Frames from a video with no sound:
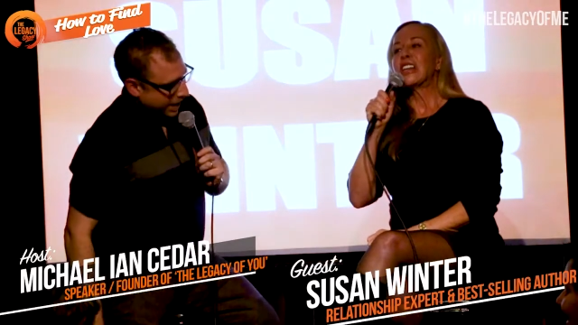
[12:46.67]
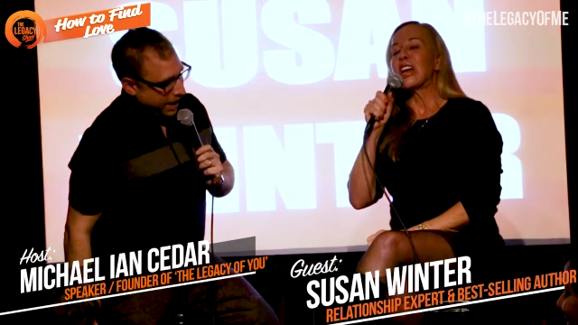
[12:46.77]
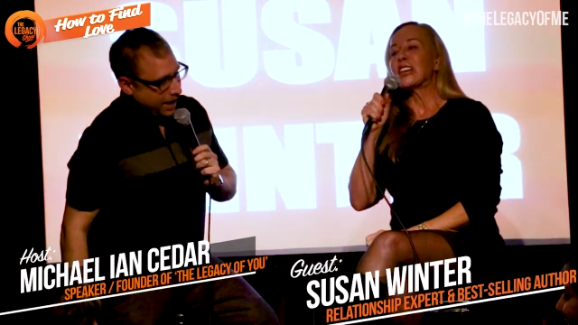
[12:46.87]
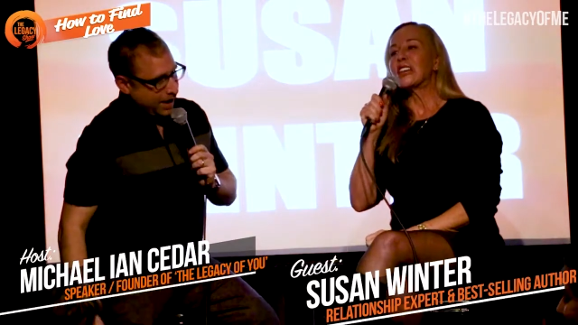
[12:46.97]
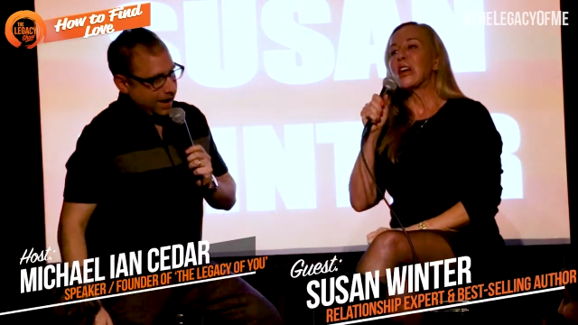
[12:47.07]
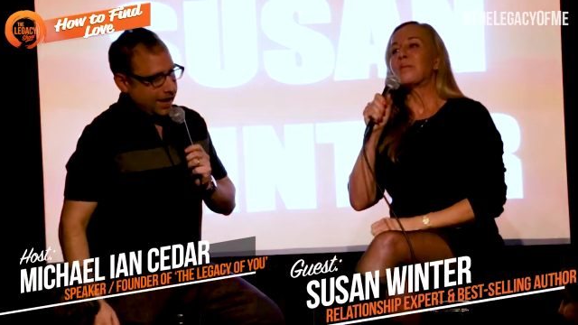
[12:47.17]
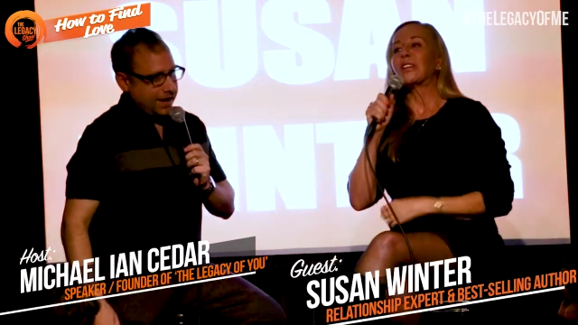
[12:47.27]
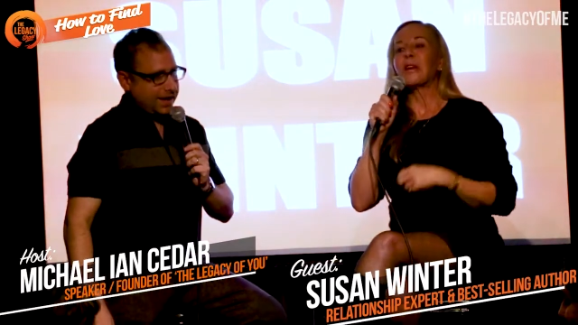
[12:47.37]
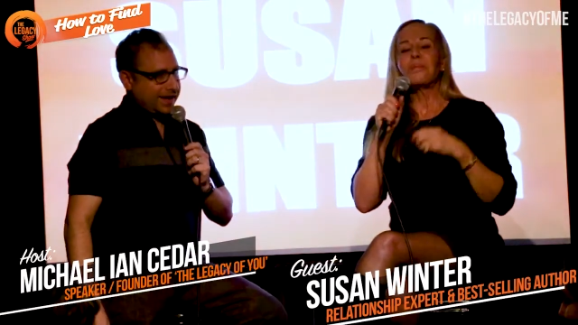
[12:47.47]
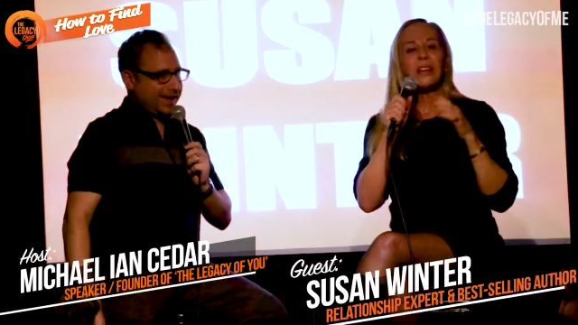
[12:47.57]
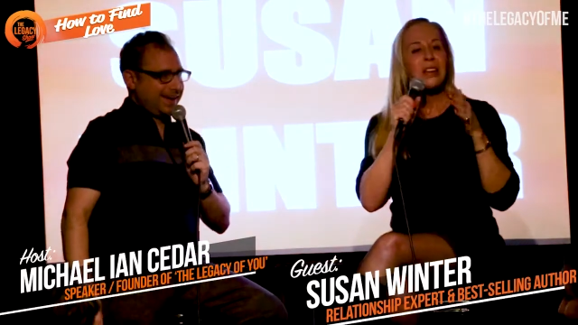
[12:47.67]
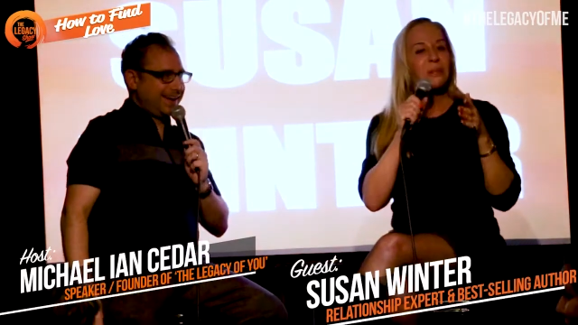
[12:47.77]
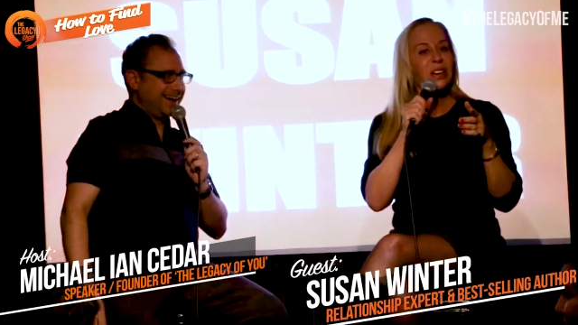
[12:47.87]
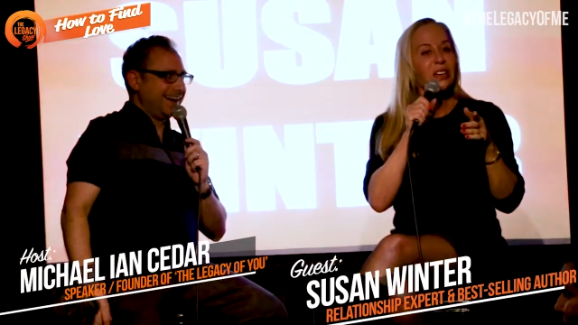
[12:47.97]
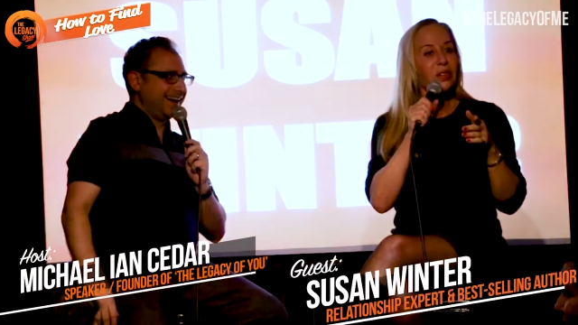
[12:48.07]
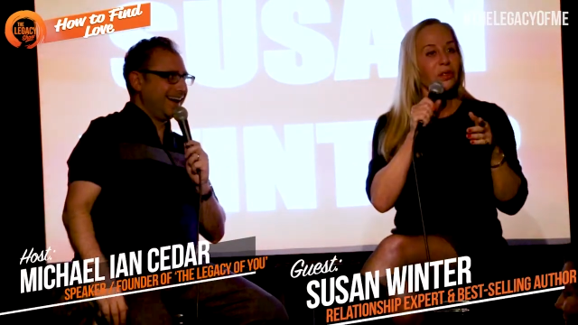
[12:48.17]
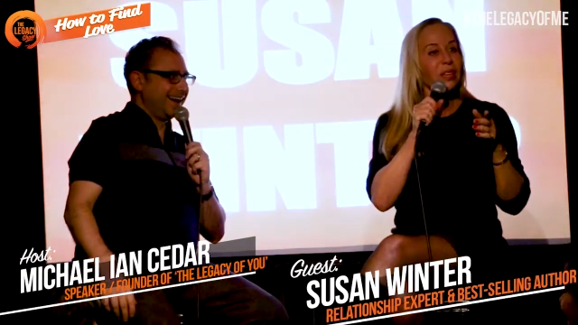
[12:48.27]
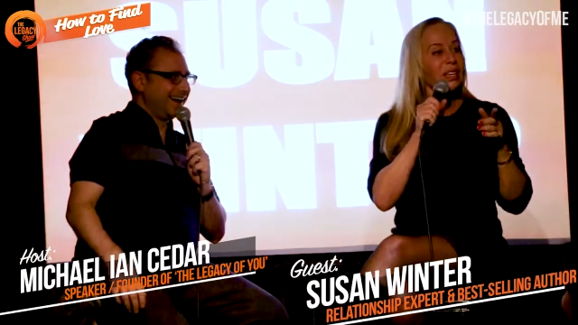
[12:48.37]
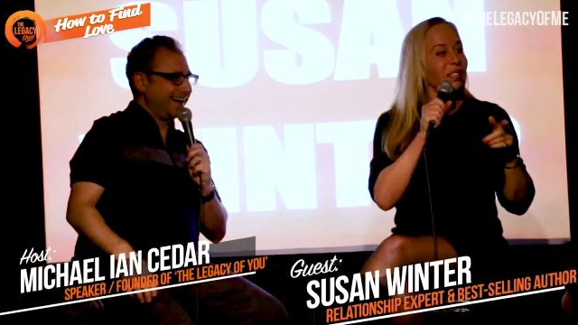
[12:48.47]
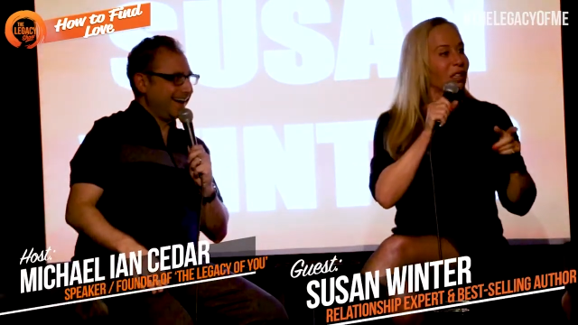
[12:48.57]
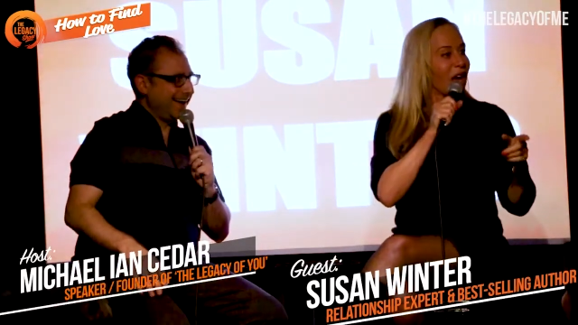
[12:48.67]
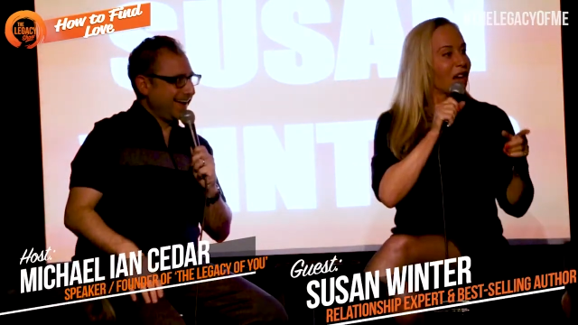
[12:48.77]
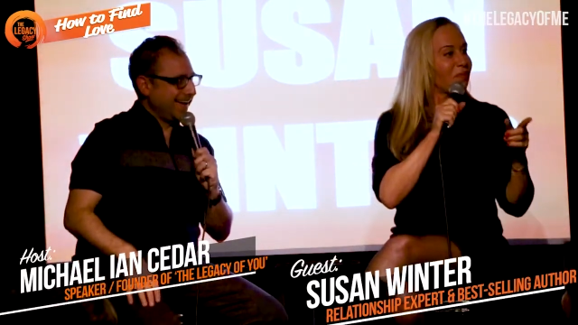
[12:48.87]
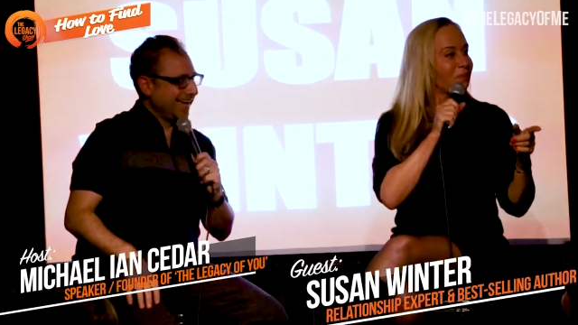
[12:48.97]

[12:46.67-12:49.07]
Speaker 1: No, no, but, but but another thing is a lot of